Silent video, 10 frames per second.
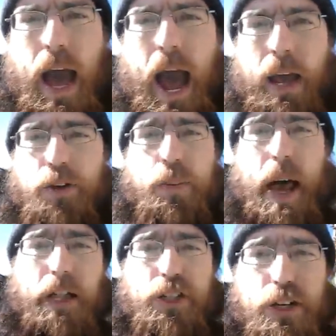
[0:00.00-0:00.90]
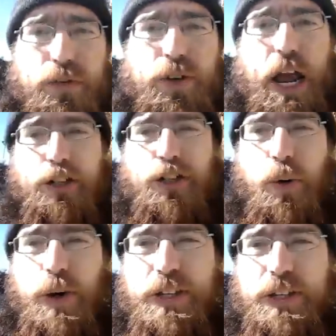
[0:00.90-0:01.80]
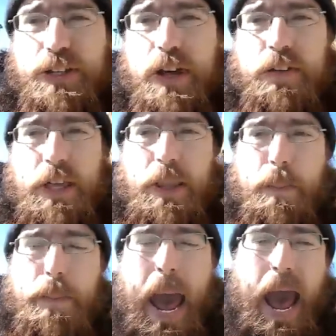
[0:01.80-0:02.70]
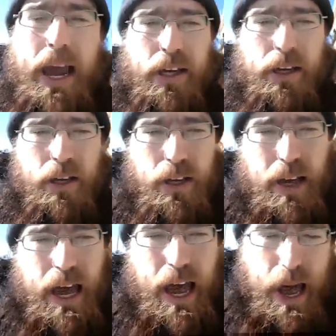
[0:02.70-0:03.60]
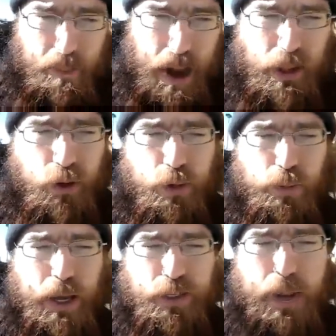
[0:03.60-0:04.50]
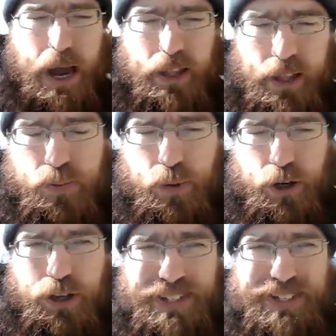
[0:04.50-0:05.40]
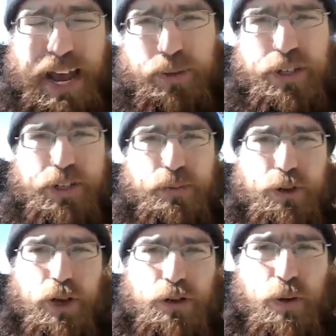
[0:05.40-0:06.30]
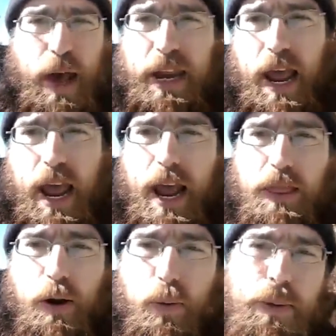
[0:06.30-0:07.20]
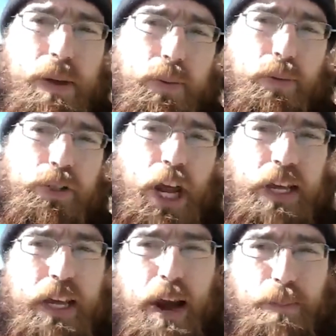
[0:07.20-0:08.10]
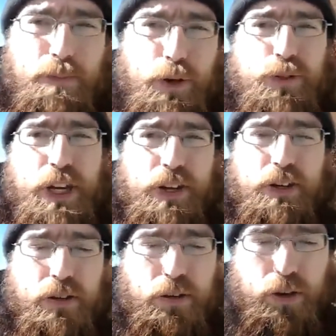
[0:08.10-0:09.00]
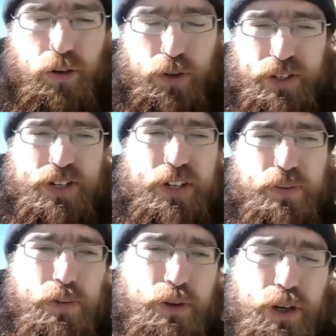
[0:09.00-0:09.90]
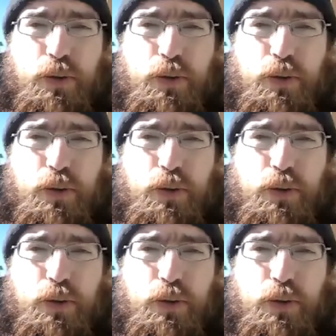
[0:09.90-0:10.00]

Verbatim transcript: I do apologize for not showing the stuff in the back. At my local Best Buy, that's where the sound systems are also at, and there were people checking out music, or listening to music